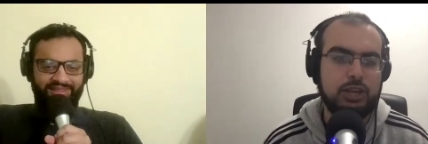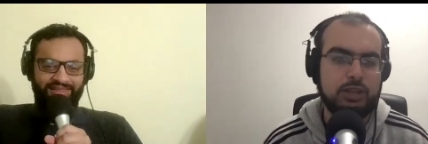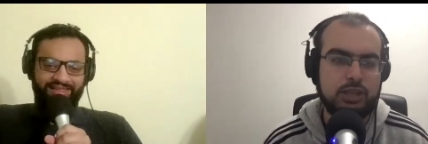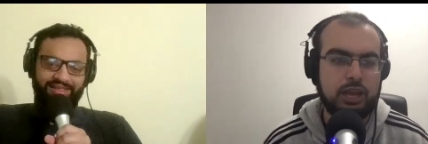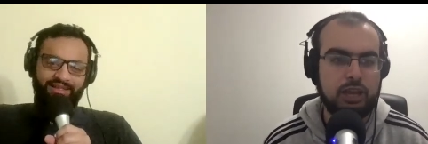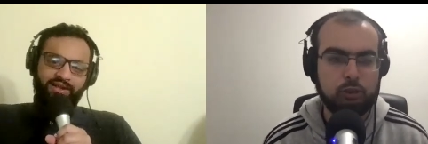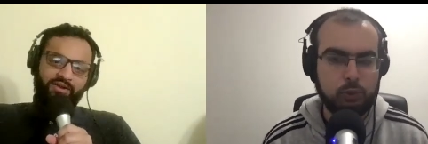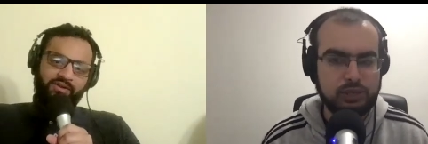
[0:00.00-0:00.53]
Speaker 1: I
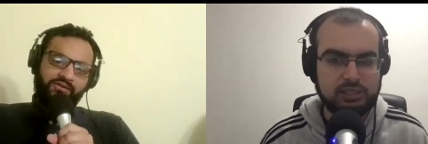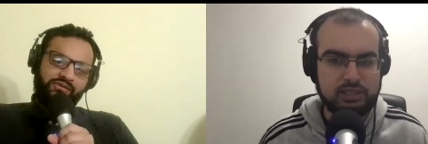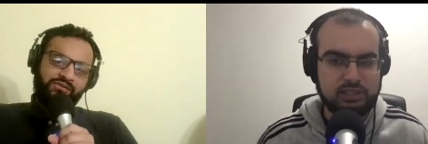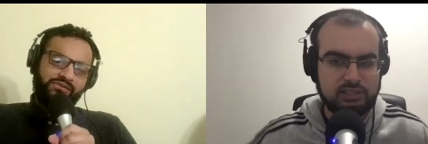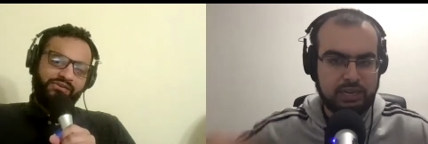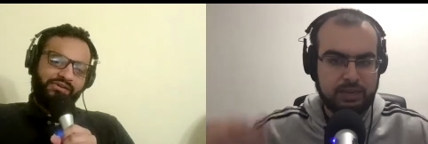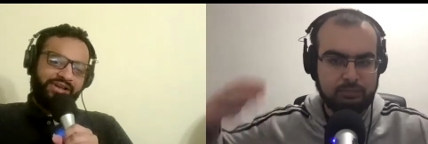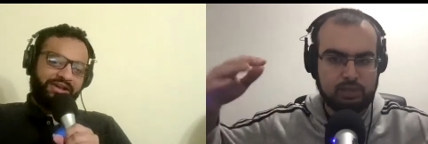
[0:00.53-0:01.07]
think otherwise these
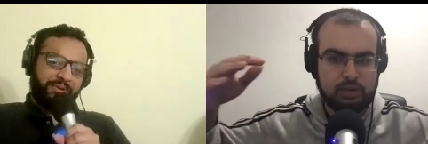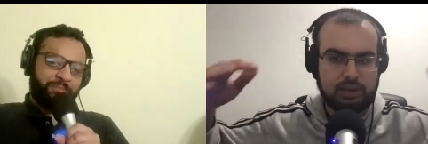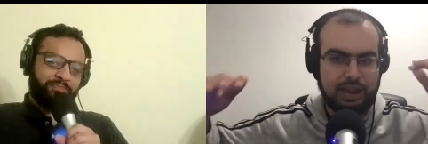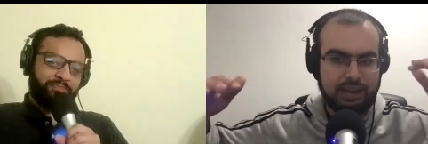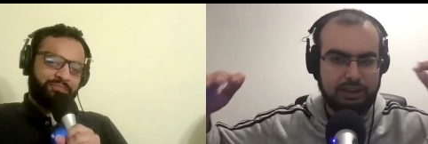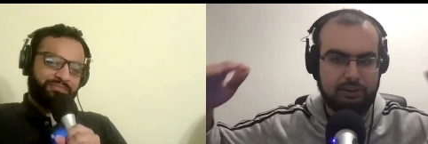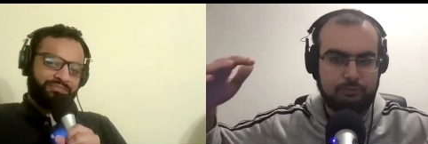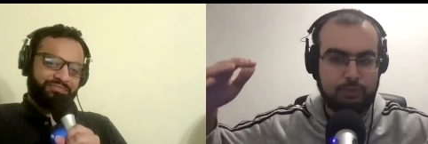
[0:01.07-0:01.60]
teams are
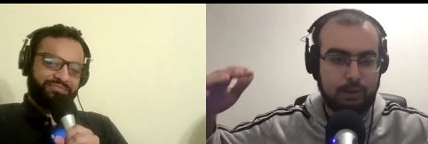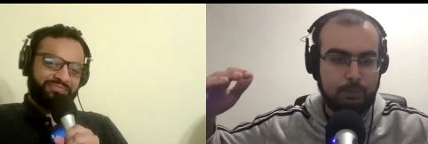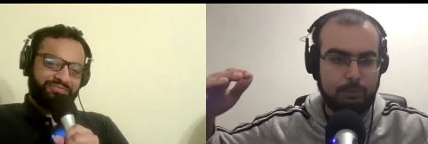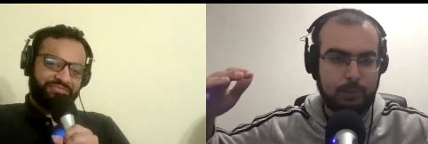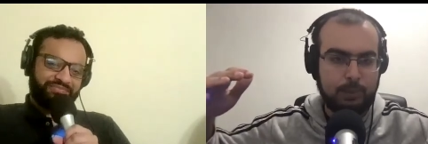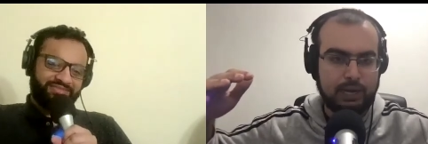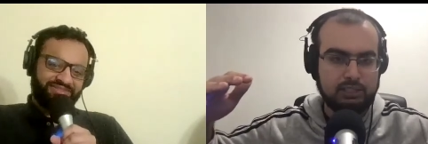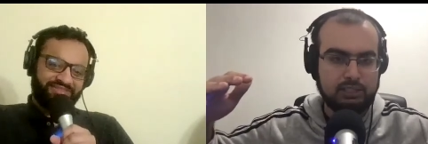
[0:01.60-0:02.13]
kind of
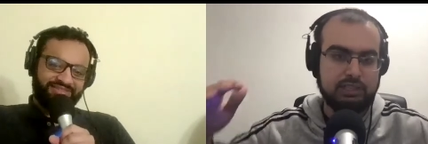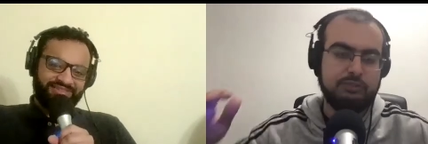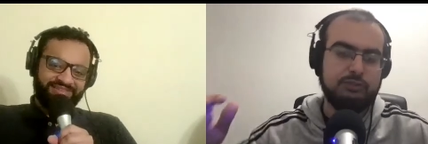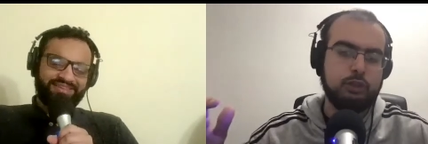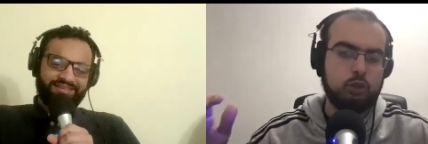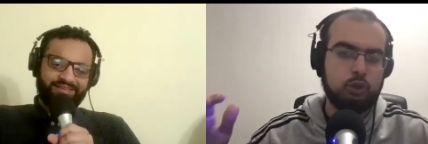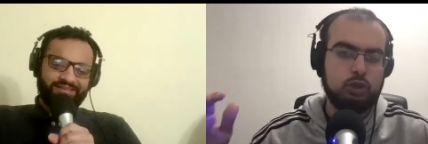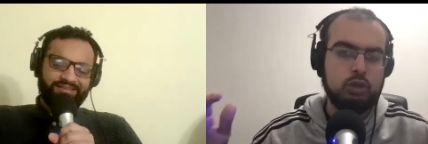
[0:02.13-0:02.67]
balanced.
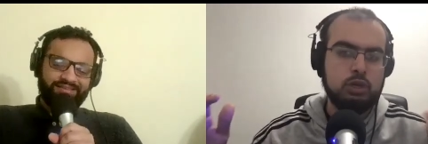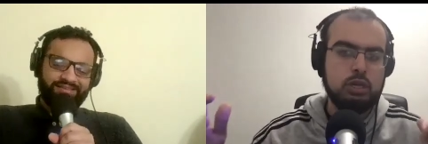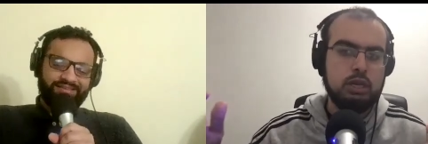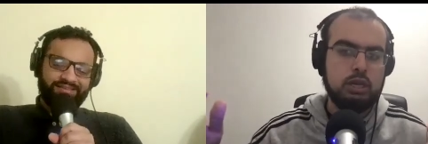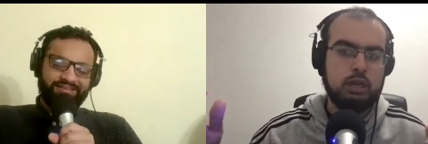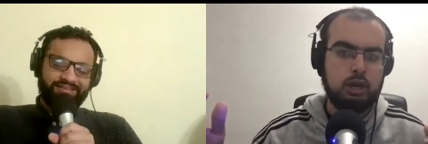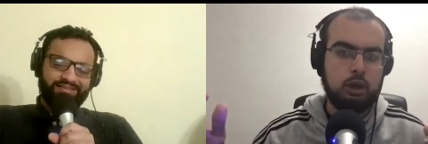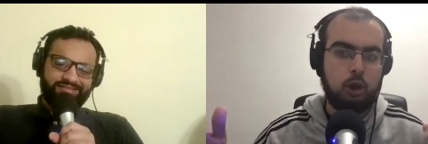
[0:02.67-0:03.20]
Even though
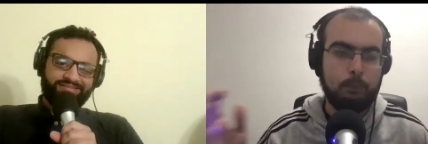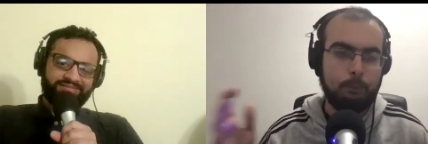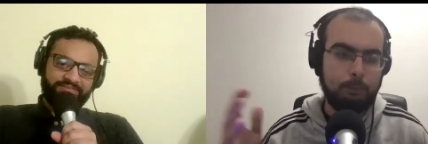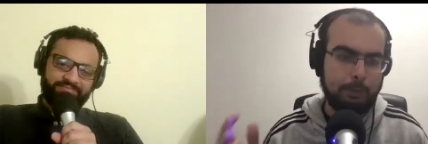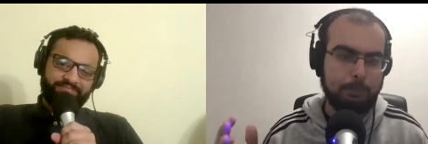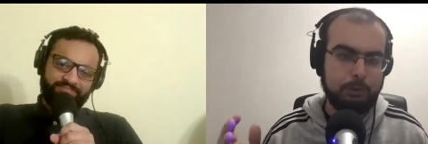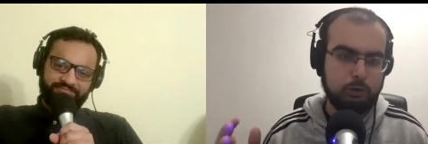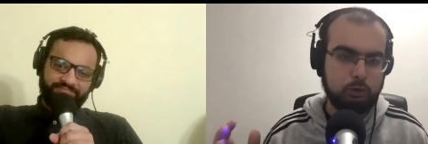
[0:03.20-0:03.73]
uh, on
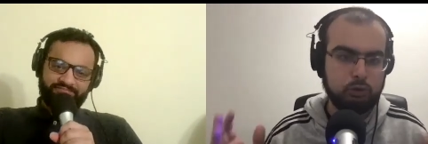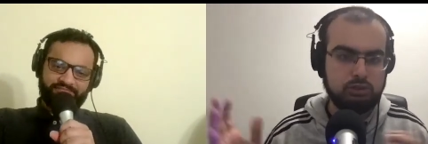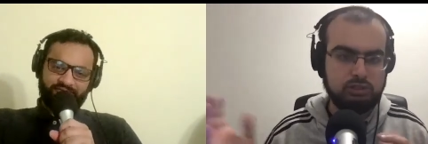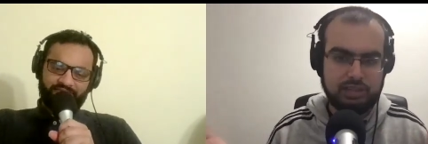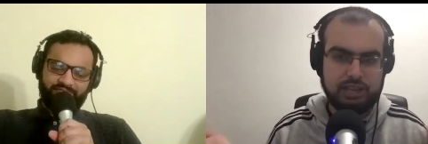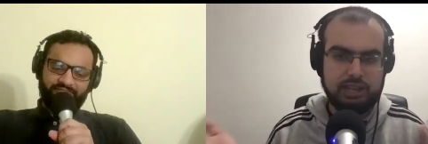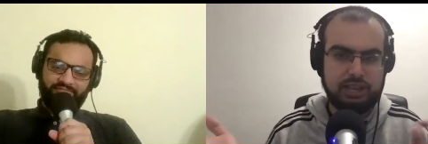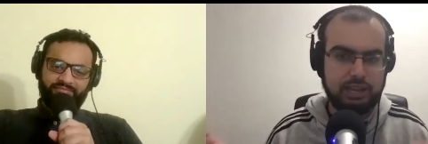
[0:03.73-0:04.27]
paper you'd
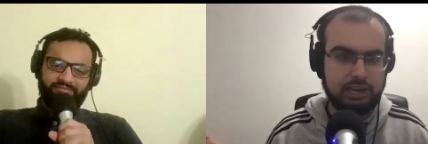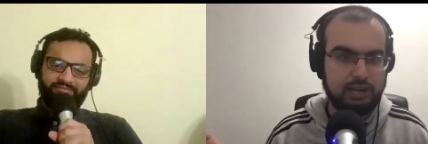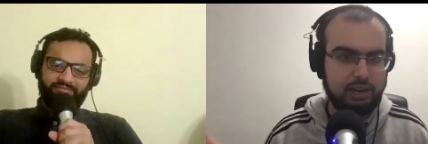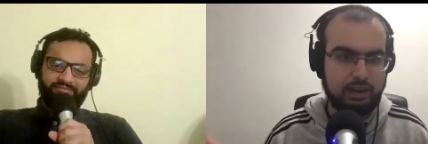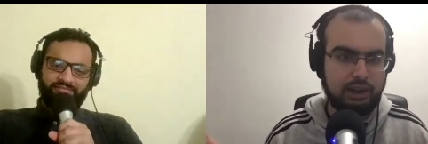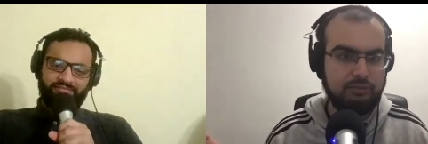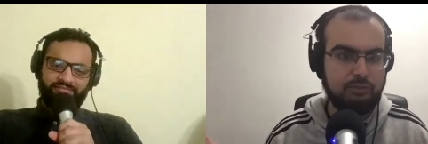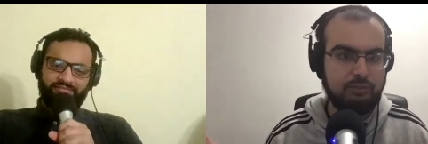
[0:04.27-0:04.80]
say
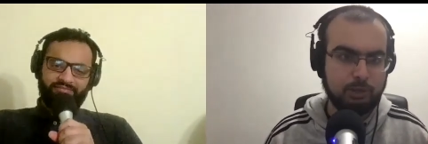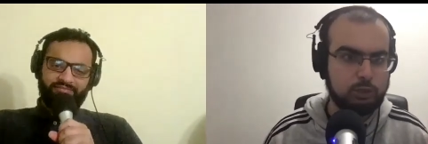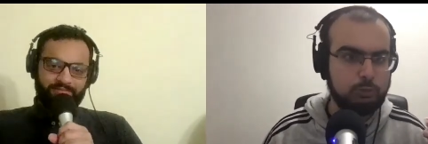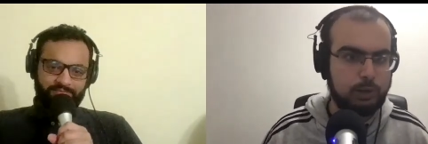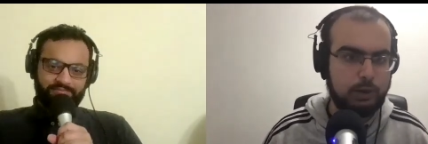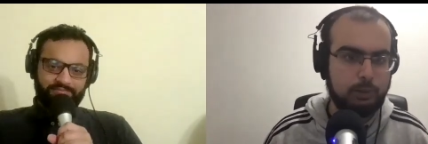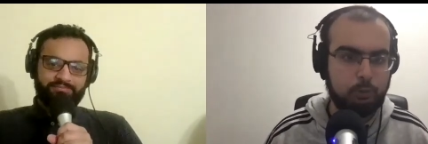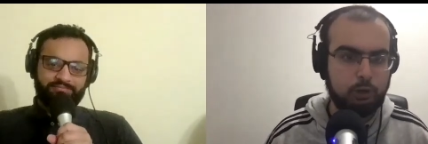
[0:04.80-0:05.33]
England have much
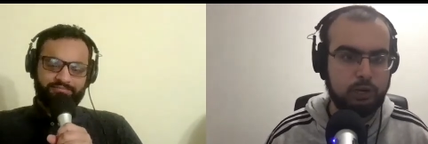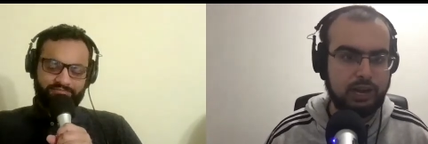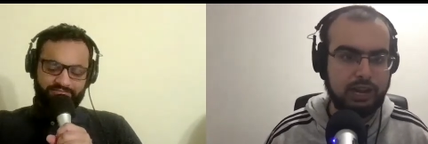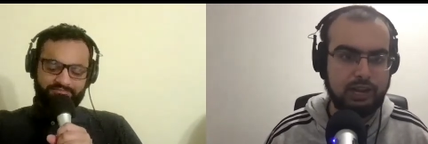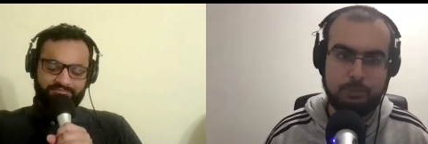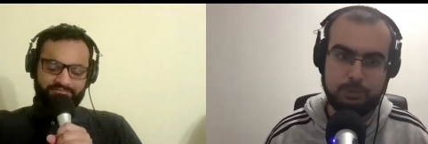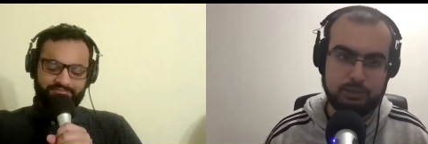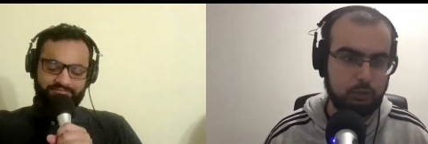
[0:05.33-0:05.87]
better bowling lineup, but the